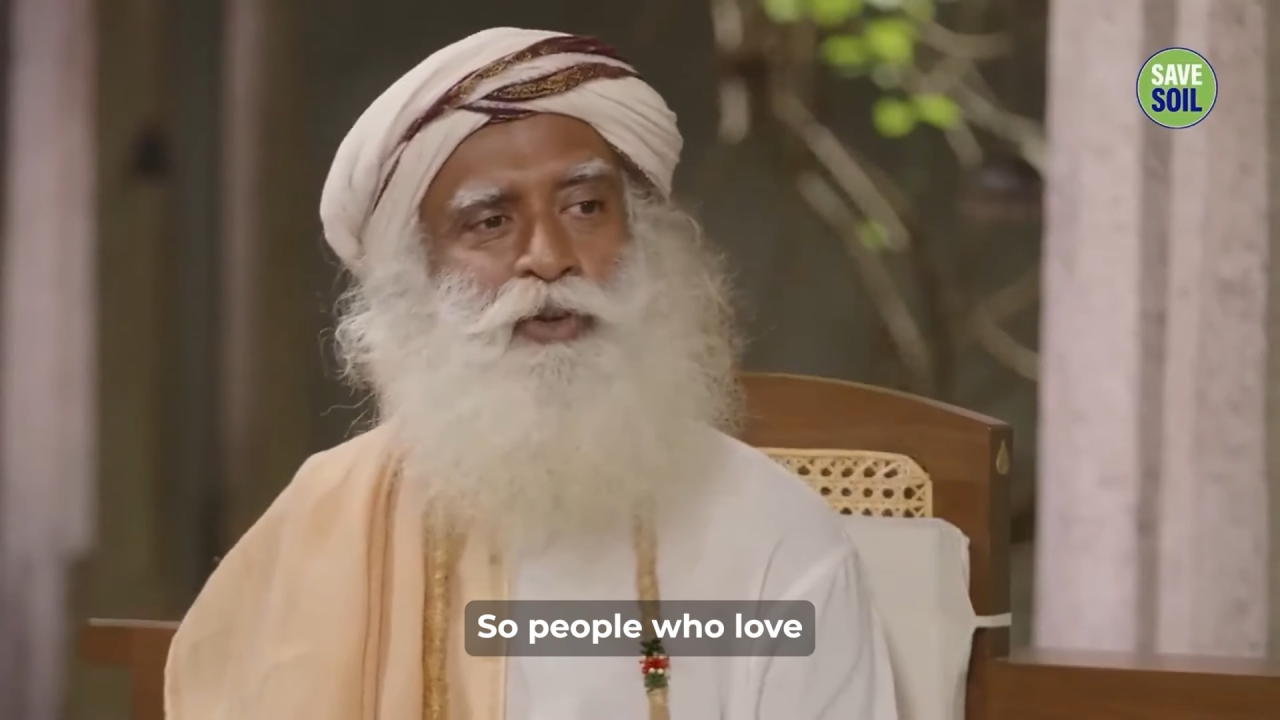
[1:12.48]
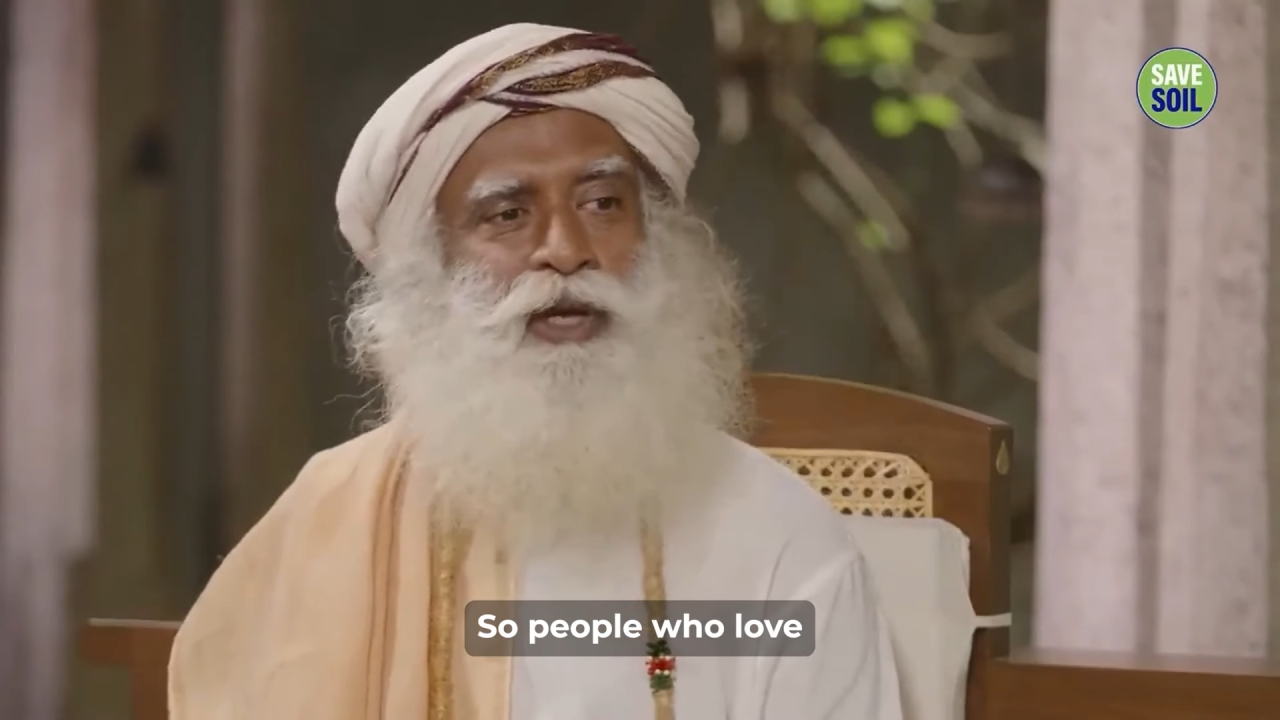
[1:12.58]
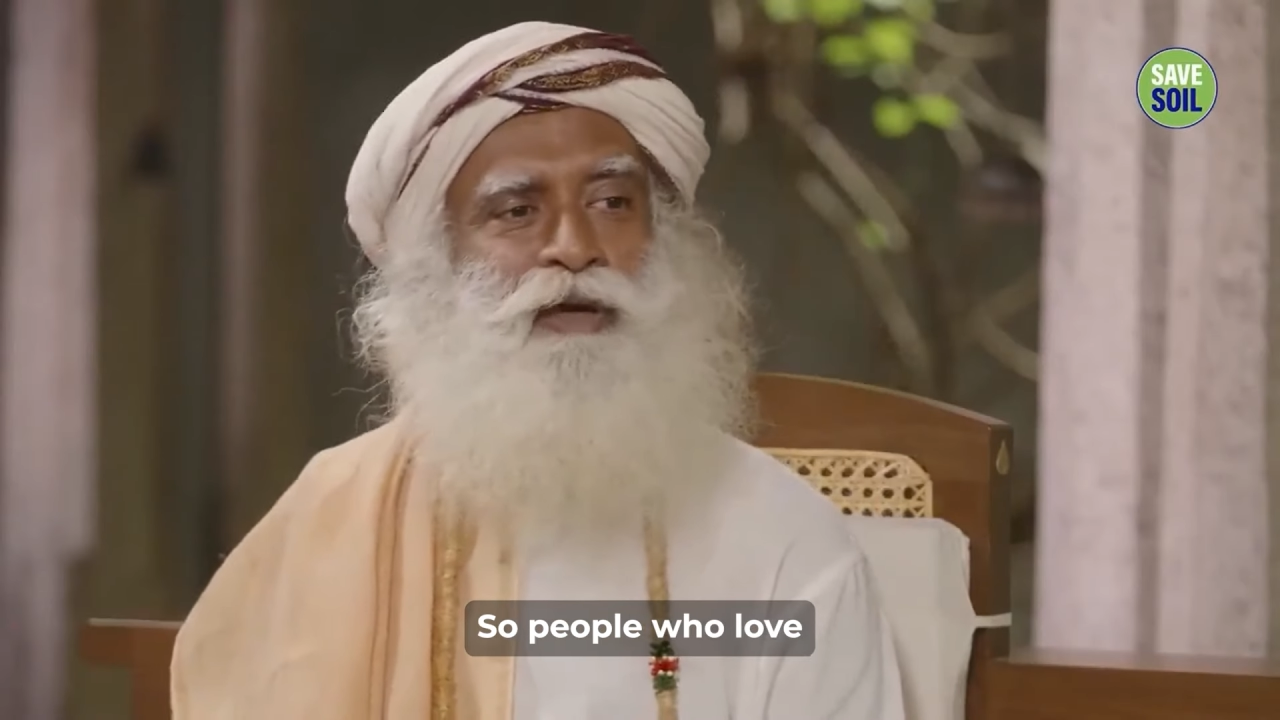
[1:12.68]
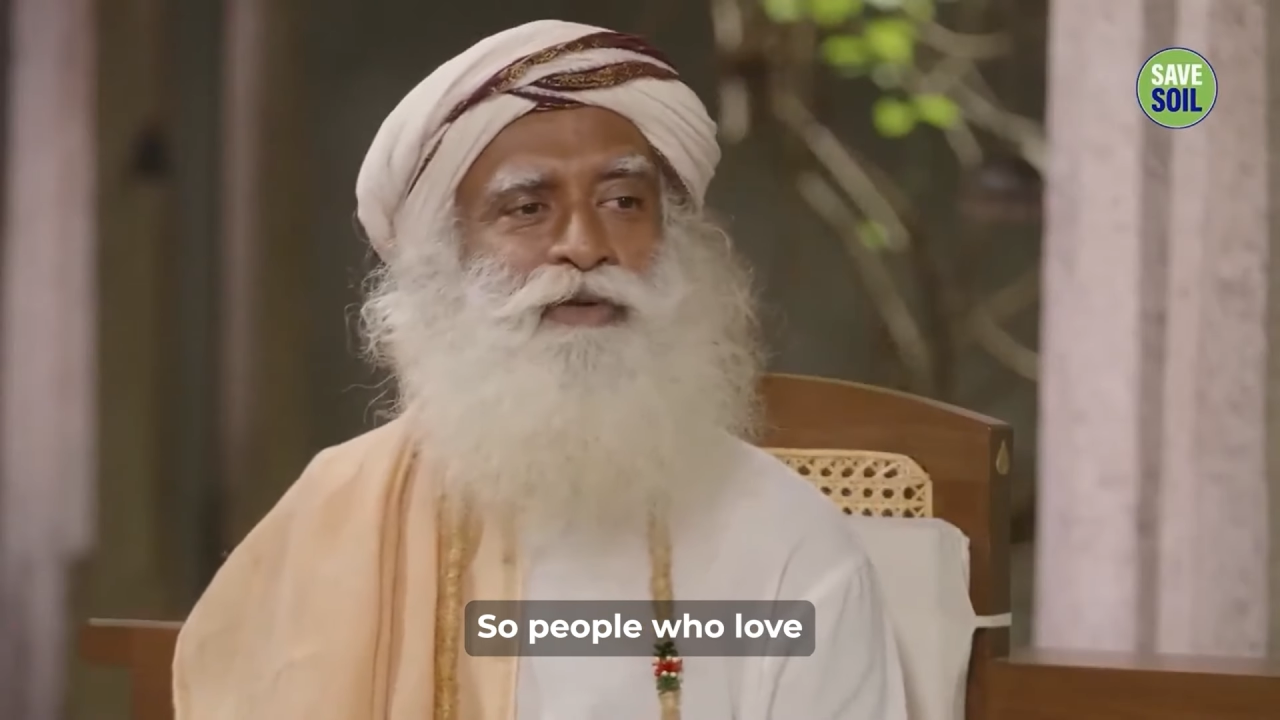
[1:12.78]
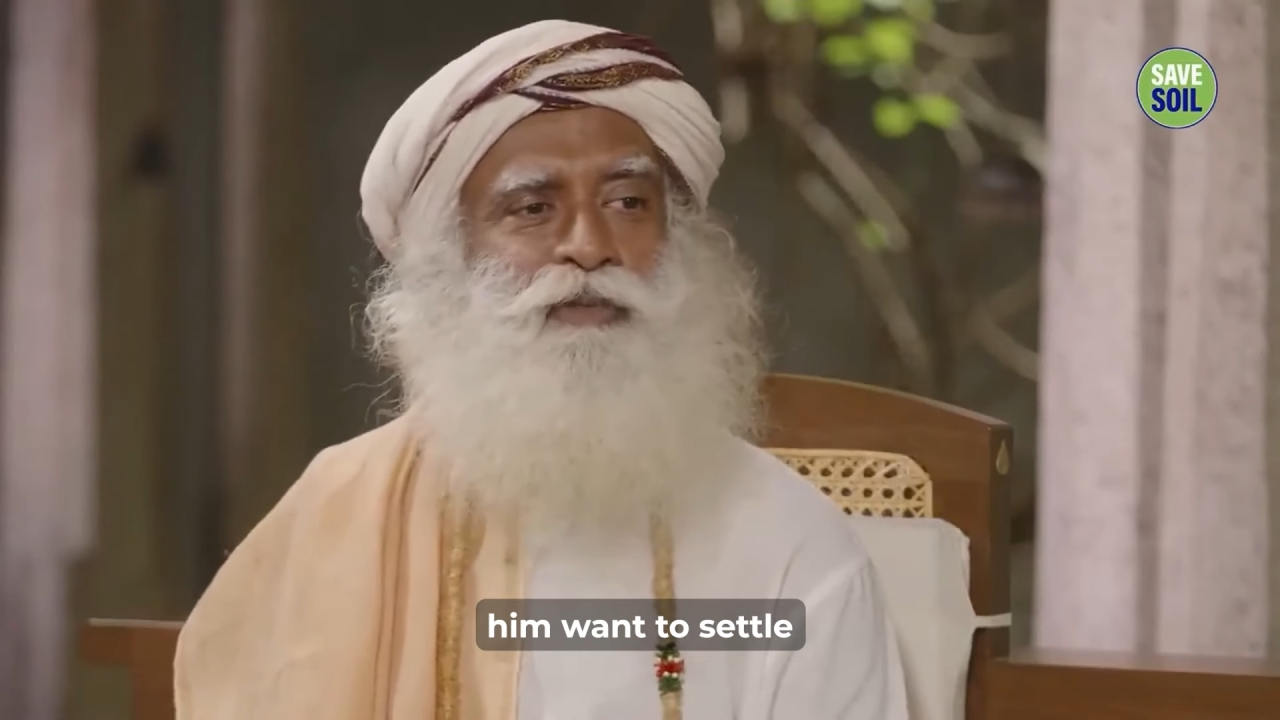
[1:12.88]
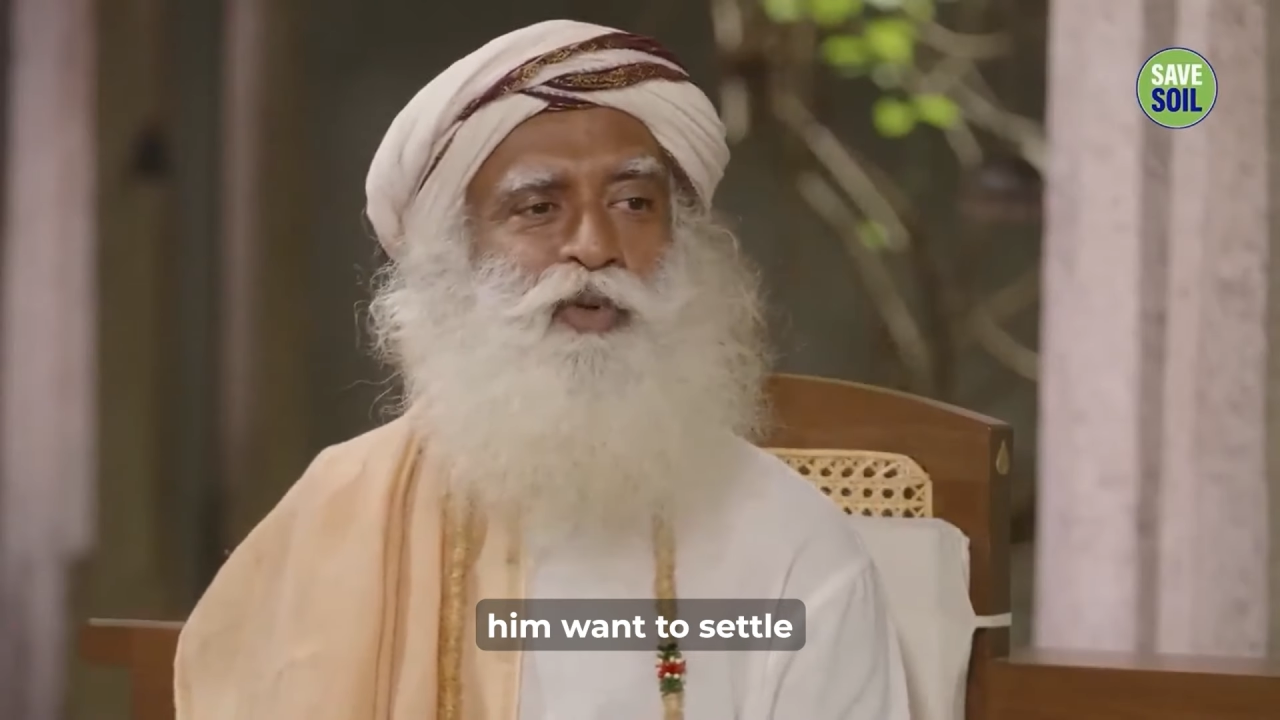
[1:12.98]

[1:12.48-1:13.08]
who love him